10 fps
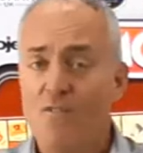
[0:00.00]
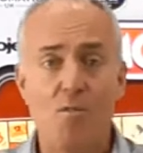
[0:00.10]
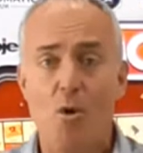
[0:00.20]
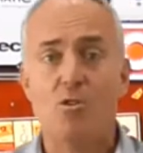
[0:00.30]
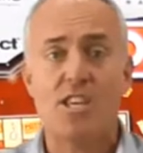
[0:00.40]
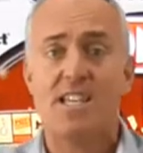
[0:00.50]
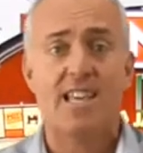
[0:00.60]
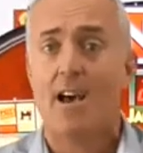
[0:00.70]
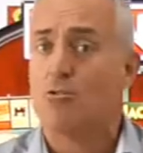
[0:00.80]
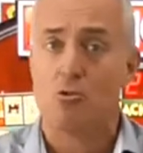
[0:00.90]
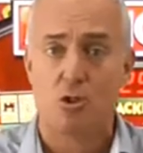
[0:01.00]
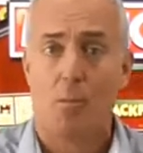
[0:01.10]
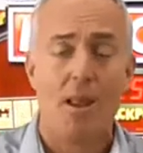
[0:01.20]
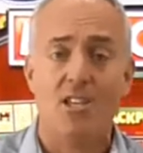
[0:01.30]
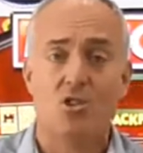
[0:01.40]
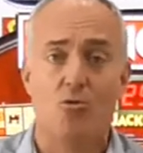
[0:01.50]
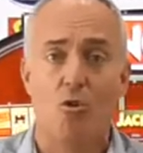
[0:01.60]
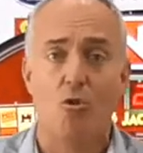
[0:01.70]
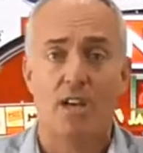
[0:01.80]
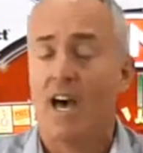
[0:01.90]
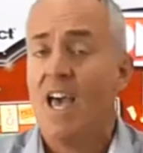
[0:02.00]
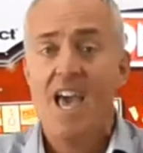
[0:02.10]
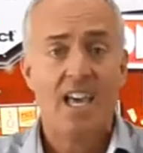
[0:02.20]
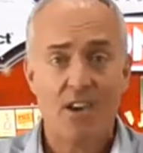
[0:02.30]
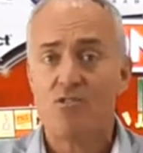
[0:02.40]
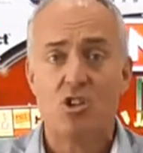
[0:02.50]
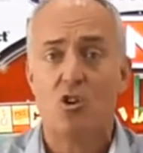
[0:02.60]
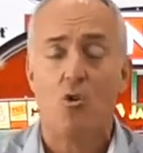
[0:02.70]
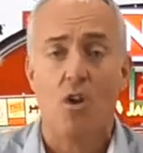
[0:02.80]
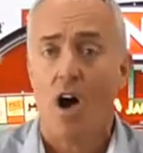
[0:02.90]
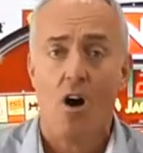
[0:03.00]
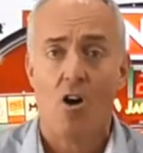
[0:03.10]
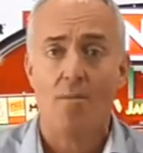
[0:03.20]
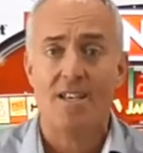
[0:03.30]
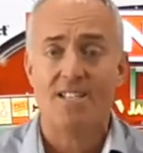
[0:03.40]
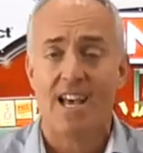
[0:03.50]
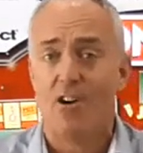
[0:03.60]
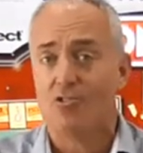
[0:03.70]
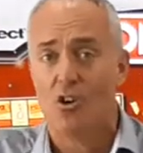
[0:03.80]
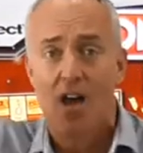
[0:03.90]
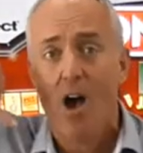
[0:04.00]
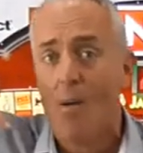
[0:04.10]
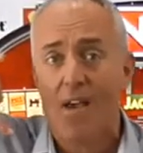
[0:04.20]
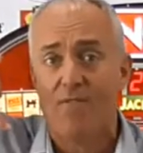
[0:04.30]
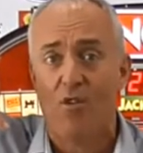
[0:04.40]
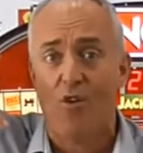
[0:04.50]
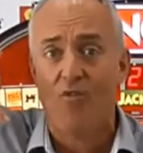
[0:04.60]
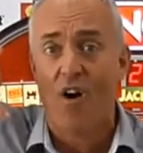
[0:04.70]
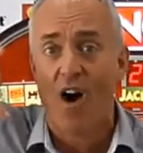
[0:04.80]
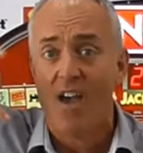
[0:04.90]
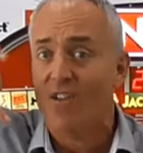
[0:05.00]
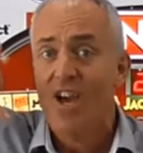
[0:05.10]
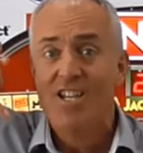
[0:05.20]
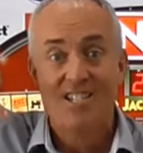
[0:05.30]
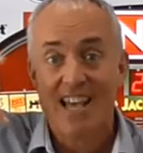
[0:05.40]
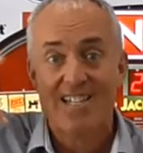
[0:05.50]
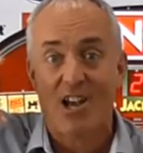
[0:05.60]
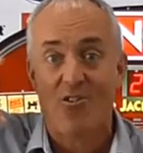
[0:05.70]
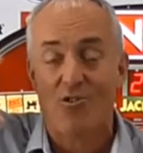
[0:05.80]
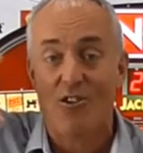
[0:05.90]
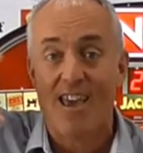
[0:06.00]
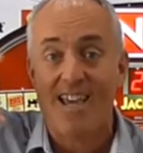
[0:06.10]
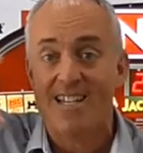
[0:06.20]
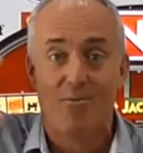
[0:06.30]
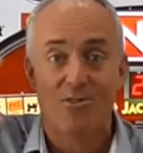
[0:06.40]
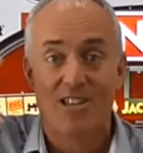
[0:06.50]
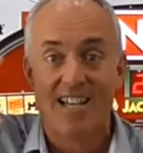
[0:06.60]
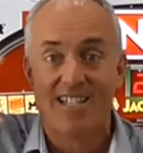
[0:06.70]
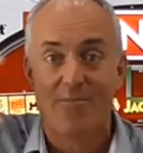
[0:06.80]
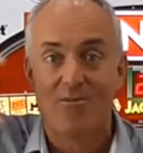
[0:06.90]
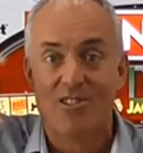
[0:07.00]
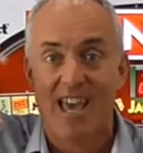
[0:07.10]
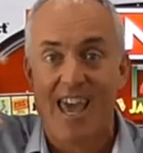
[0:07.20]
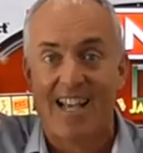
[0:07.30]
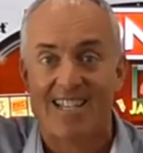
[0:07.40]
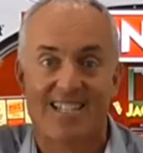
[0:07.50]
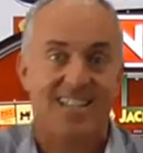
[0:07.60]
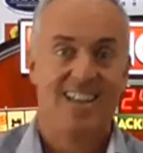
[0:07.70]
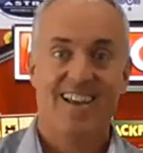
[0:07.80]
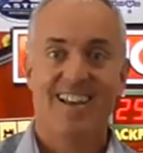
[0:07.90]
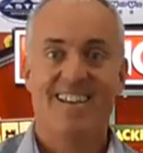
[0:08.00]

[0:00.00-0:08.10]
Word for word: For more details or to place your order, give us a call at RLMS Sales on 0845 603 6666.